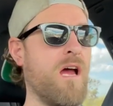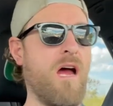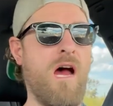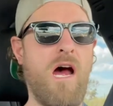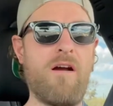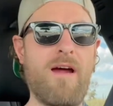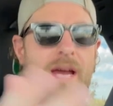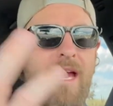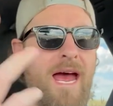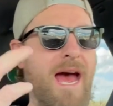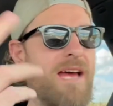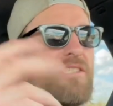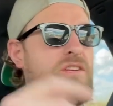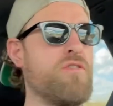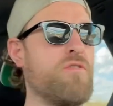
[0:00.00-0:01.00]
All right,
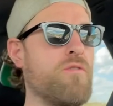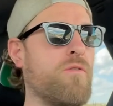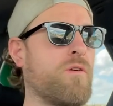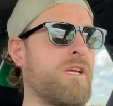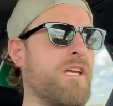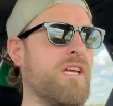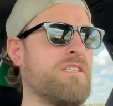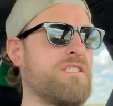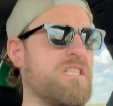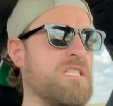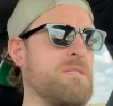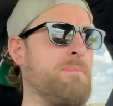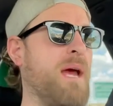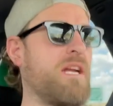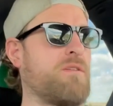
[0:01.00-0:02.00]
as you can
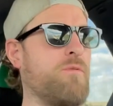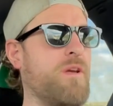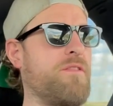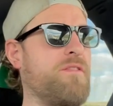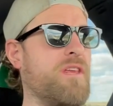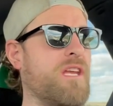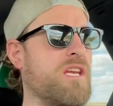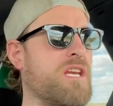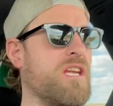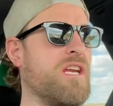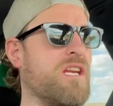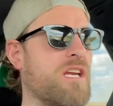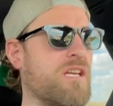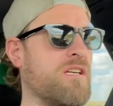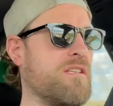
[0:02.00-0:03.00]
suspect with
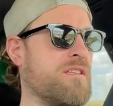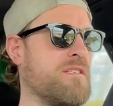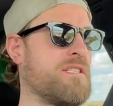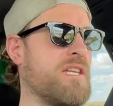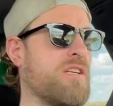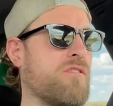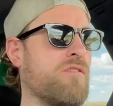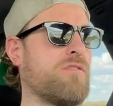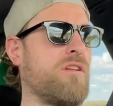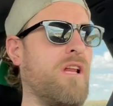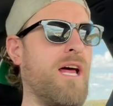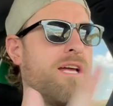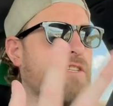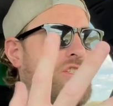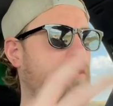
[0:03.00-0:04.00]
any single
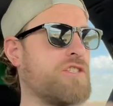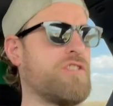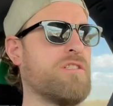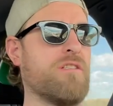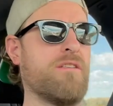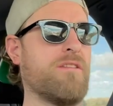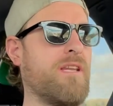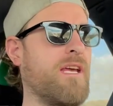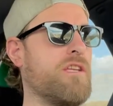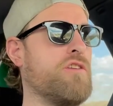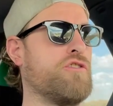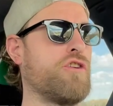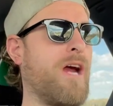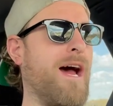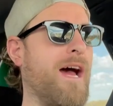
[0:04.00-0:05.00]
clutch that you
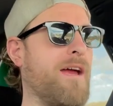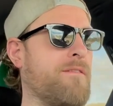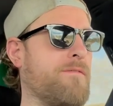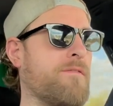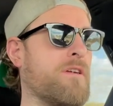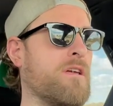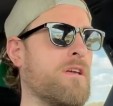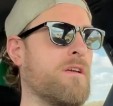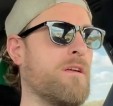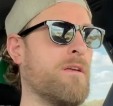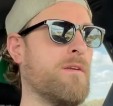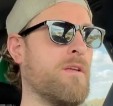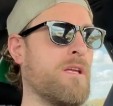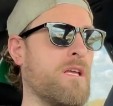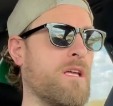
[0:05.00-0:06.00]
drive,
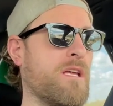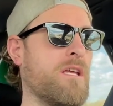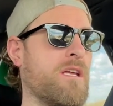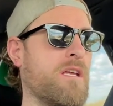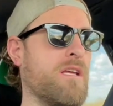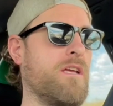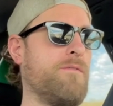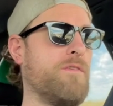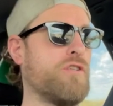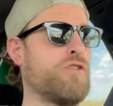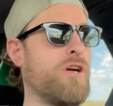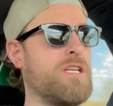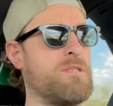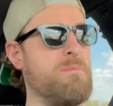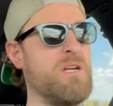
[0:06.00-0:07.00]
if your
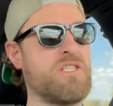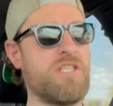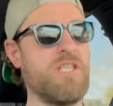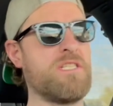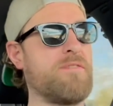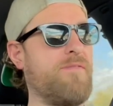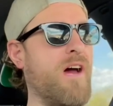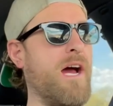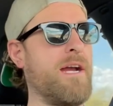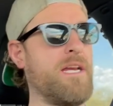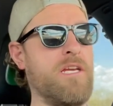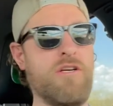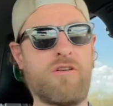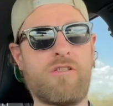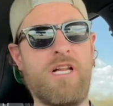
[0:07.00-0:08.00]
transmission is fine
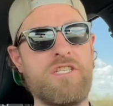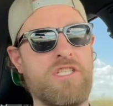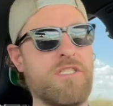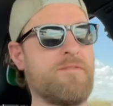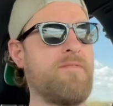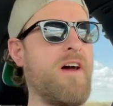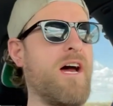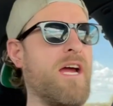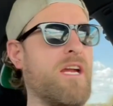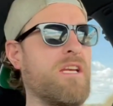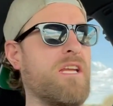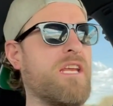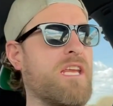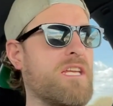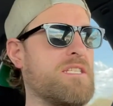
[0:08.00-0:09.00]
and your clutch is fine,
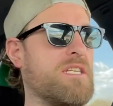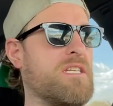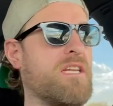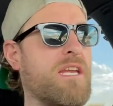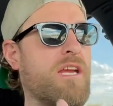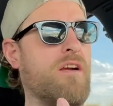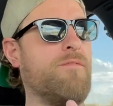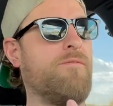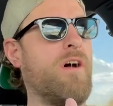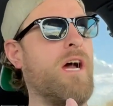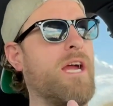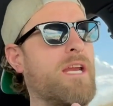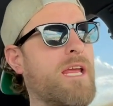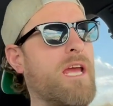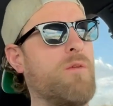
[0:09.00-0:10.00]
it gets into gear
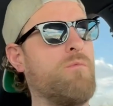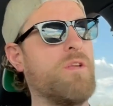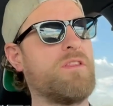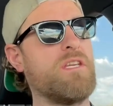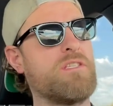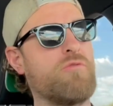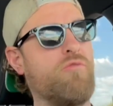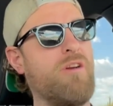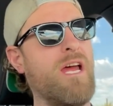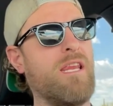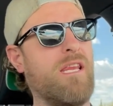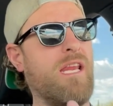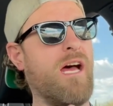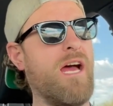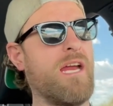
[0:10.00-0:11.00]
fine. And with this red
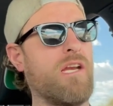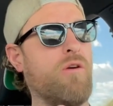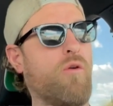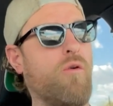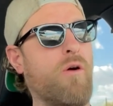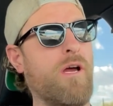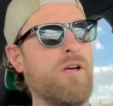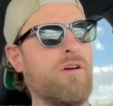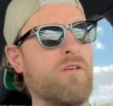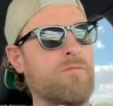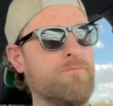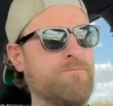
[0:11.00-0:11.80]
line oil,